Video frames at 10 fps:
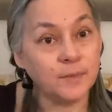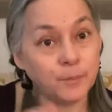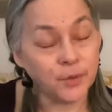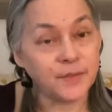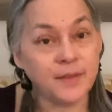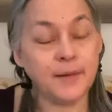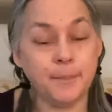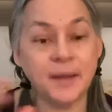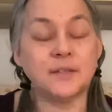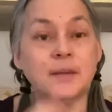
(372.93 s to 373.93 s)
put them,
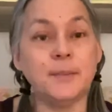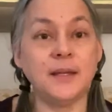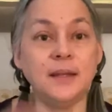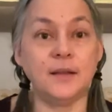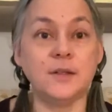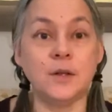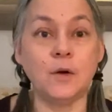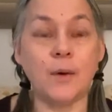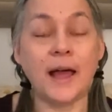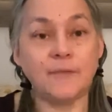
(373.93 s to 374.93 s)
mix them in the
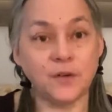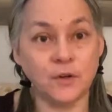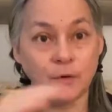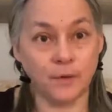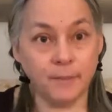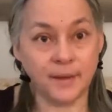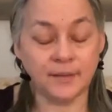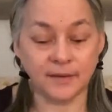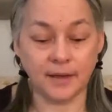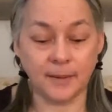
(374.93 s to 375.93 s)
dough after you
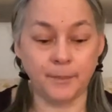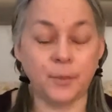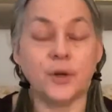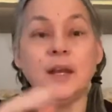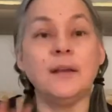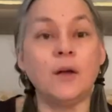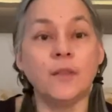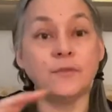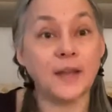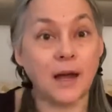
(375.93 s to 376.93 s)
mix up, put in all
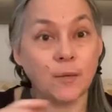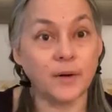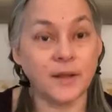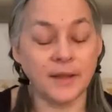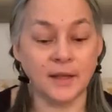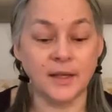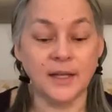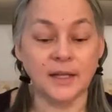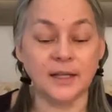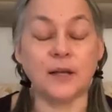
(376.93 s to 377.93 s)
the flour and the
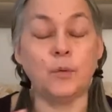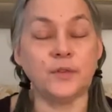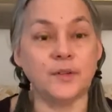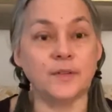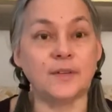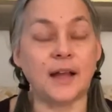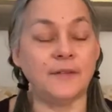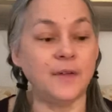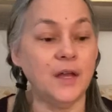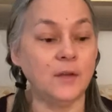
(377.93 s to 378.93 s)
liquids and stuff.
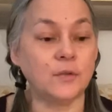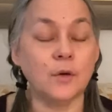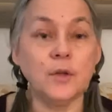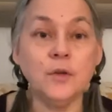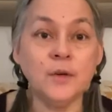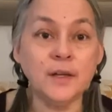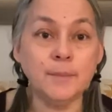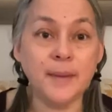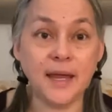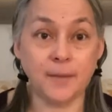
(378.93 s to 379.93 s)
So you can
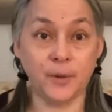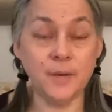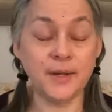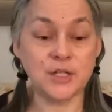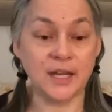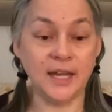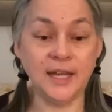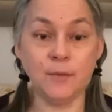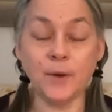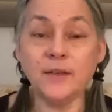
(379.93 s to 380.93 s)
make pretty much
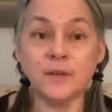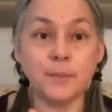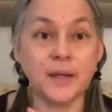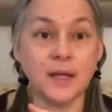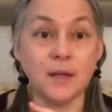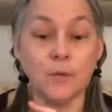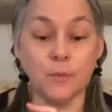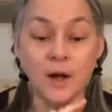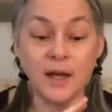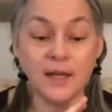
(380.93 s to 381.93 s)
any recipe you
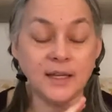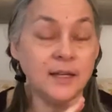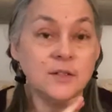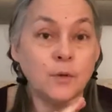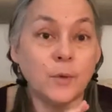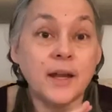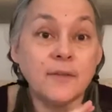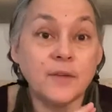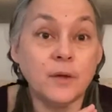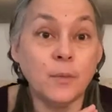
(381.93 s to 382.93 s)
want into
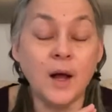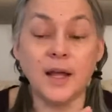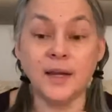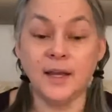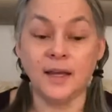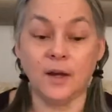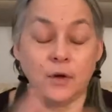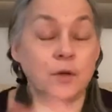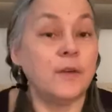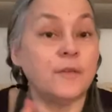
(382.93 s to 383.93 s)
whatever you want. Or
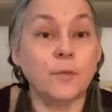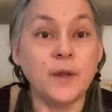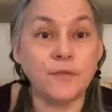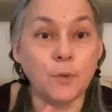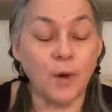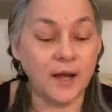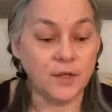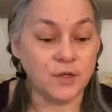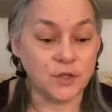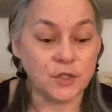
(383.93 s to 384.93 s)
you could, if you wanted,
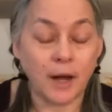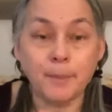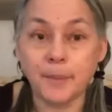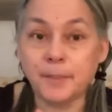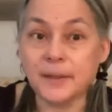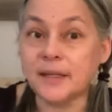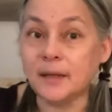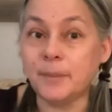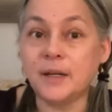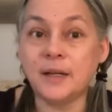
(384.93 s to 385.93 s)
you could chop up a little
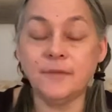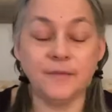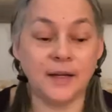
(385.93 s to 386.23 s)
bit of